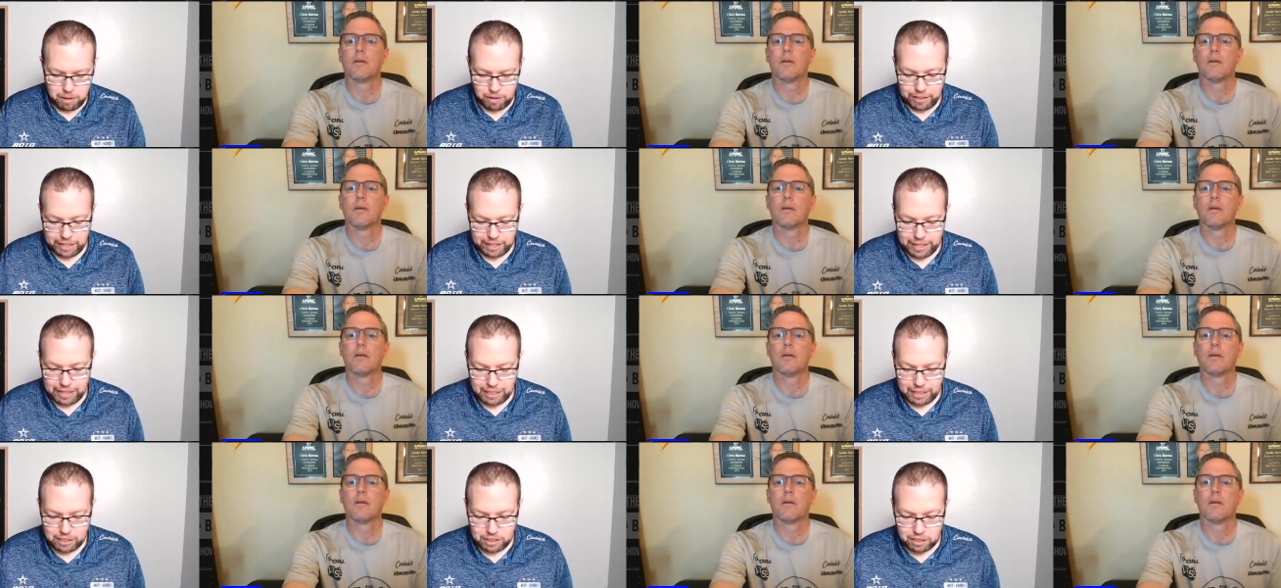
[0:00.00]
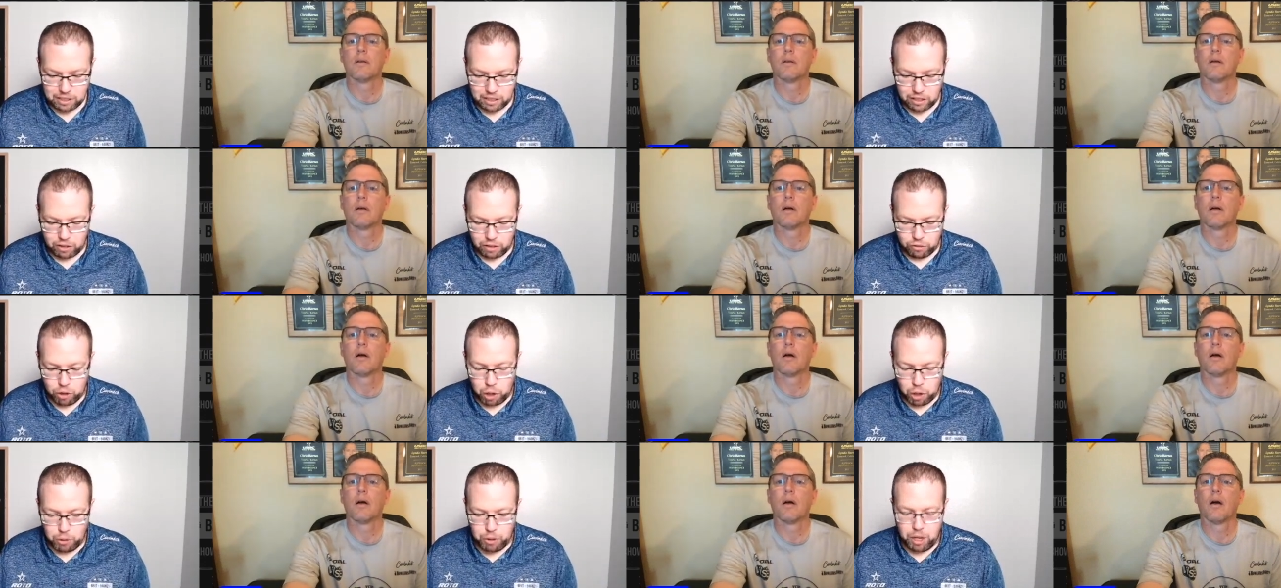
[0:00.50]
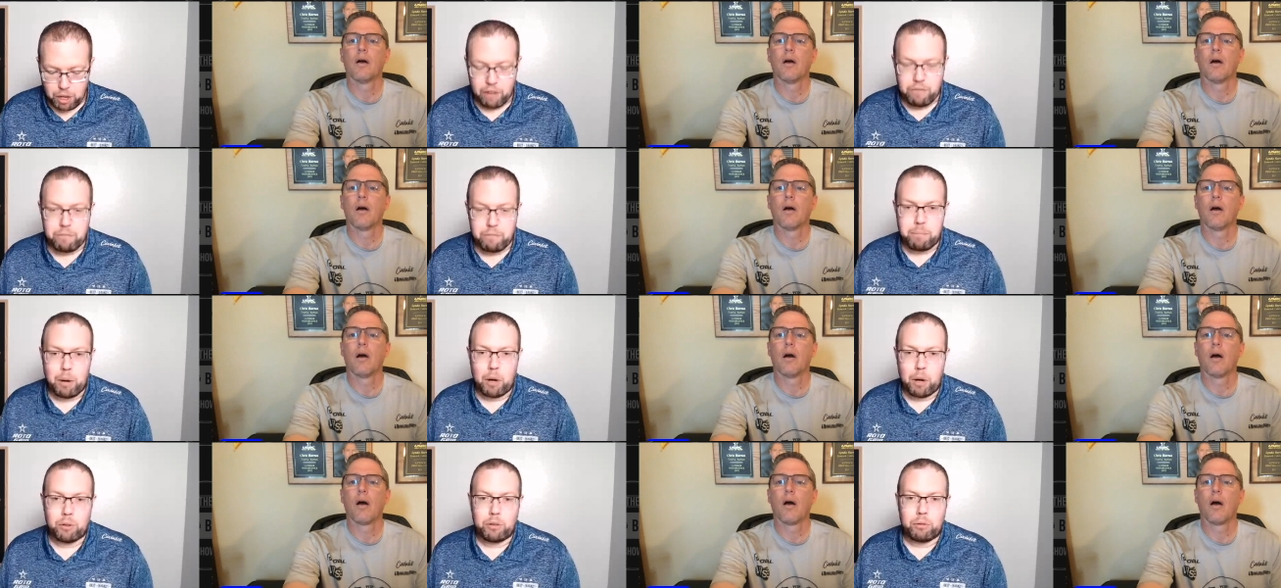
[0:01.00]
Speaker 1: are the kings of the roll
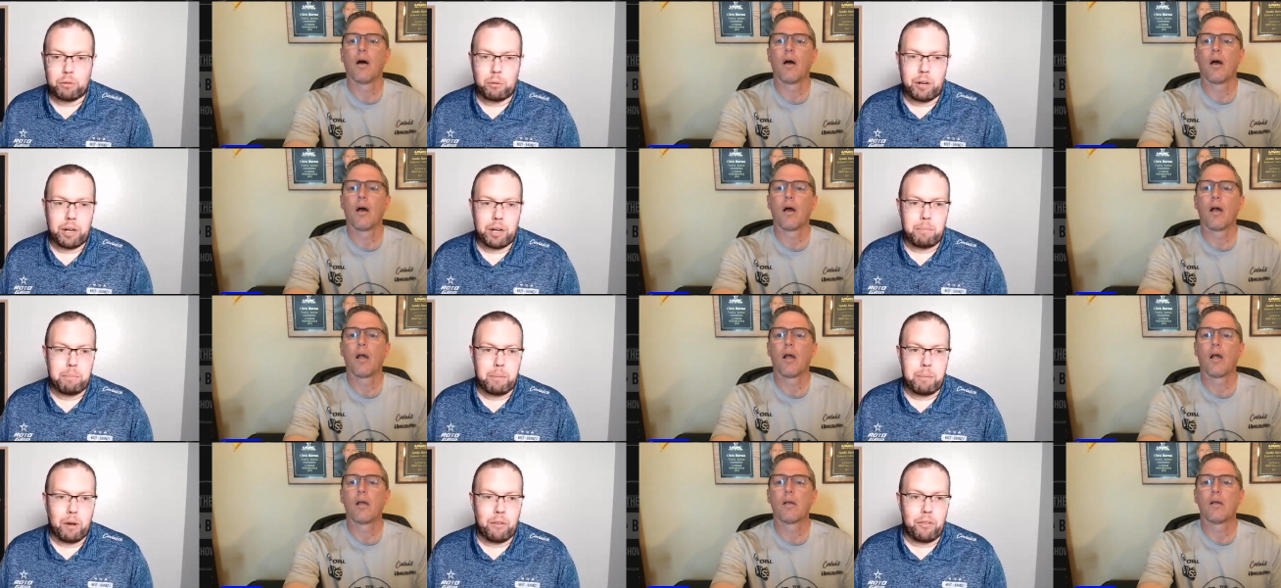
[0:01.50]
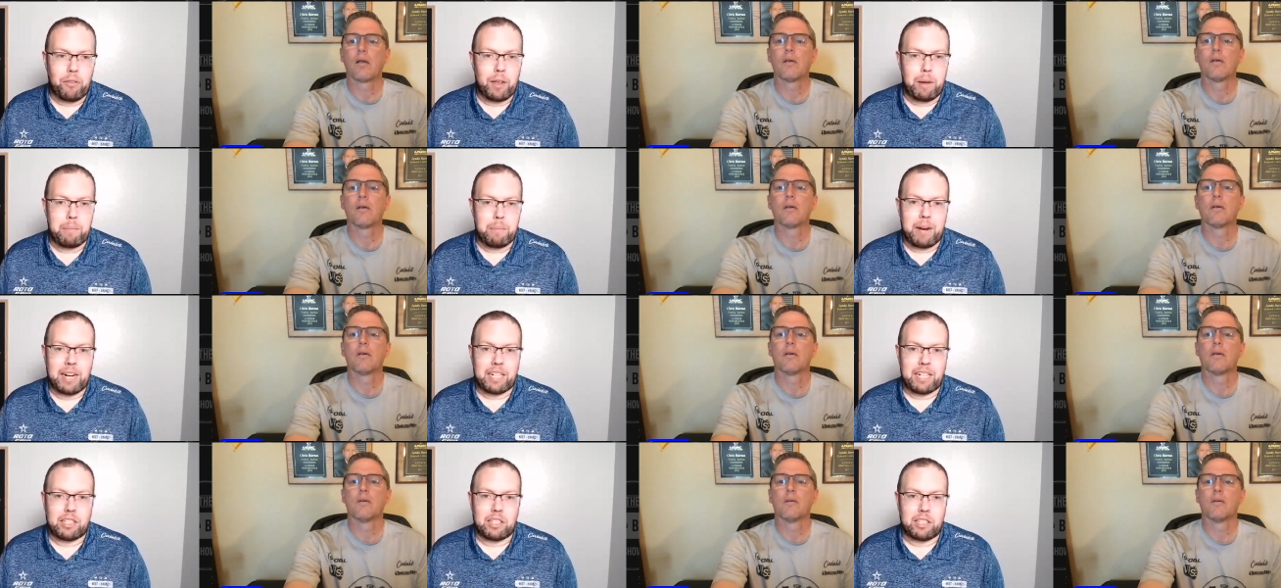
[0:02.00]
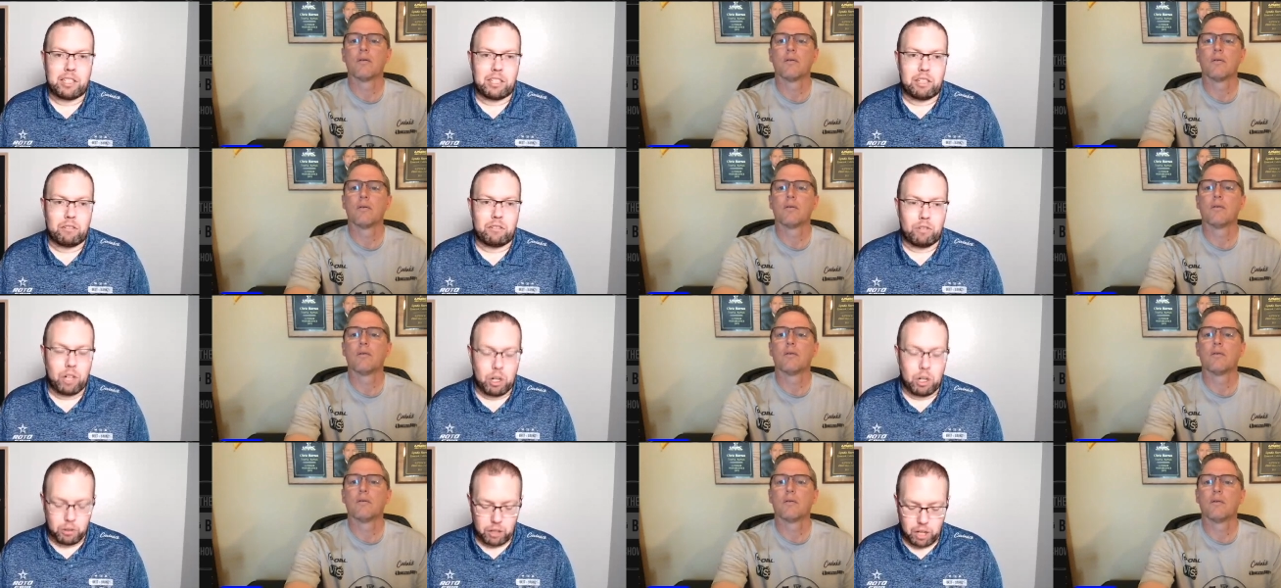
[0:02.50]
off, both winning both their matches
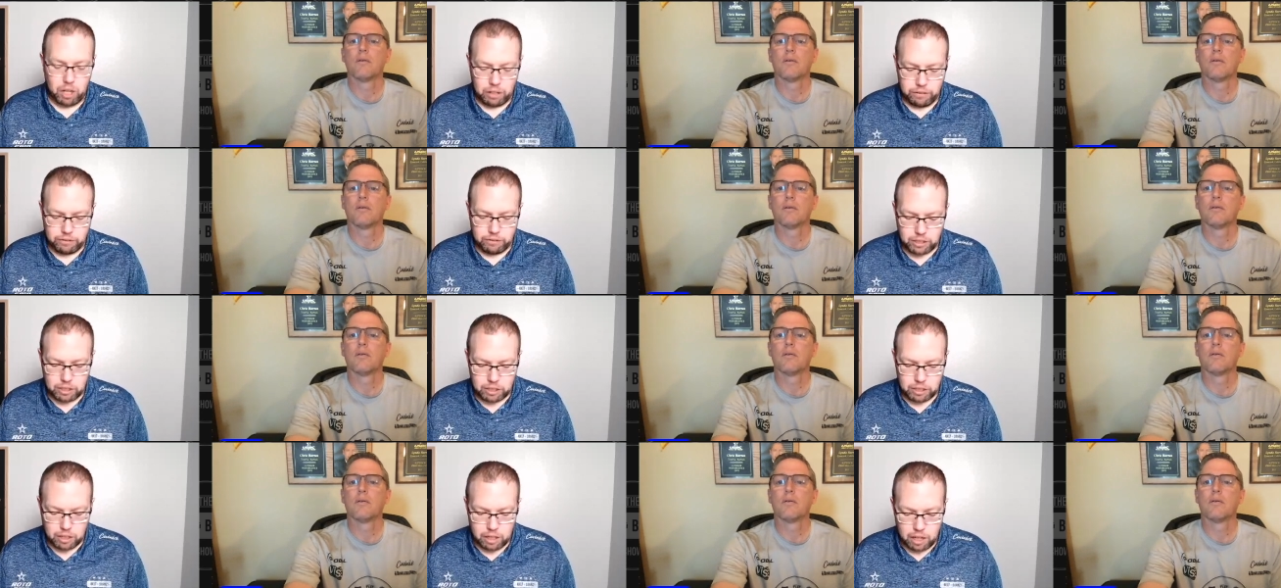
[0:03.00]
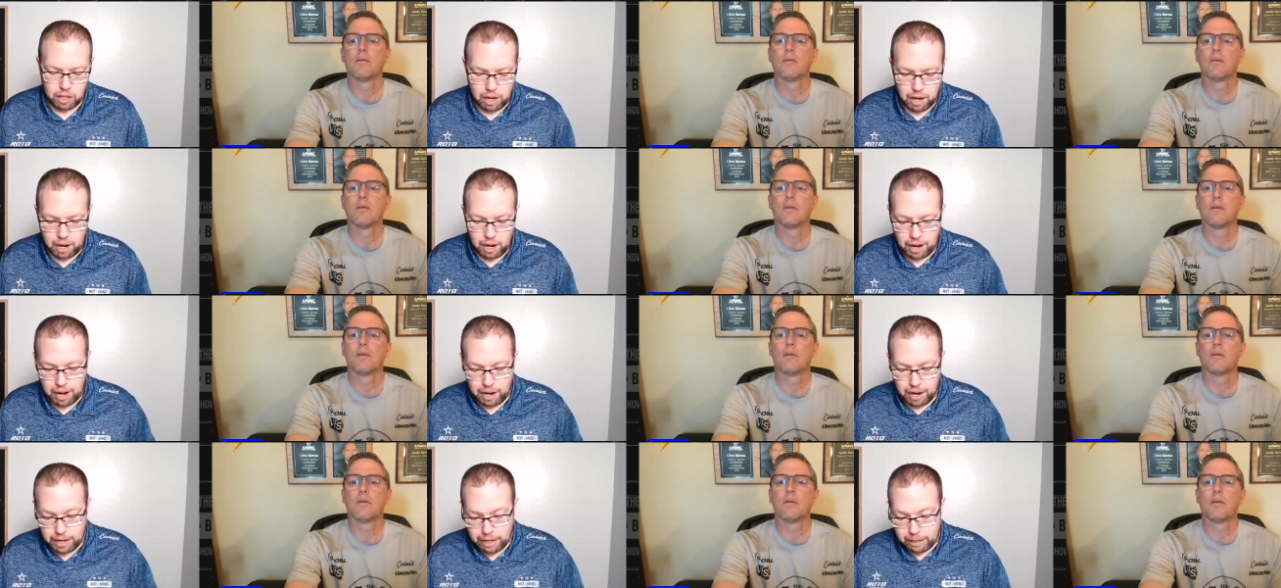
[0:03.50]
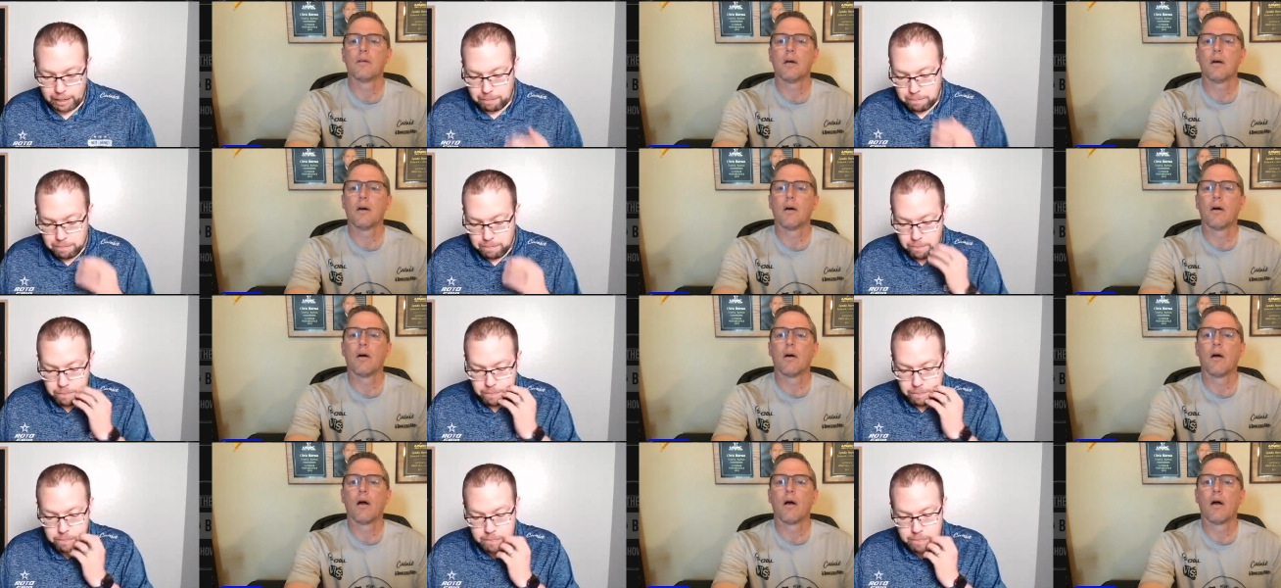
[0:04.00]
in roll offs. Um,